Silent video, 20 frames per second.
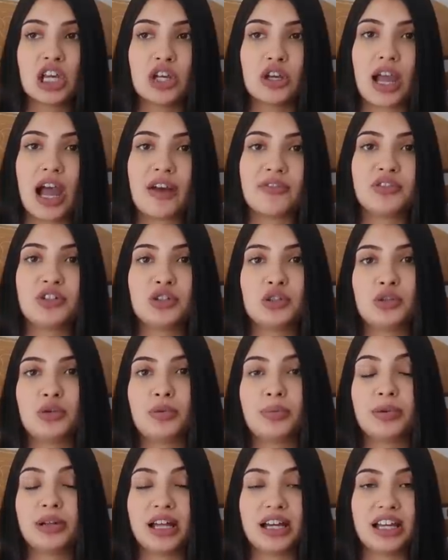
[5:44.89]
you have
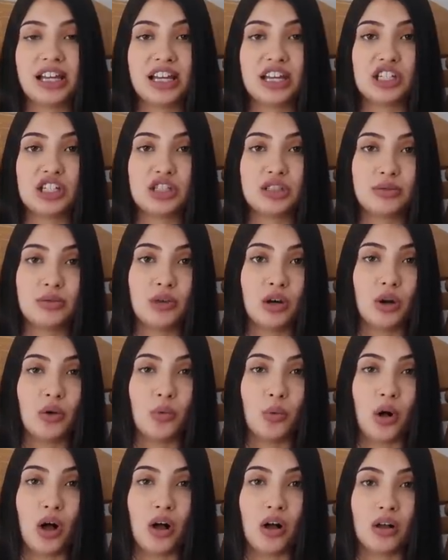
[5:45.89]
to plug it into a
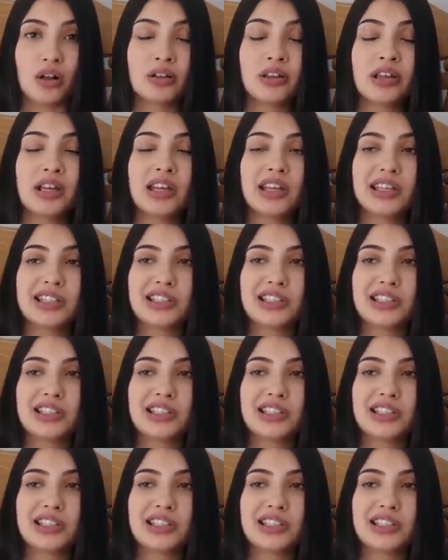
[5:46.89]
wall.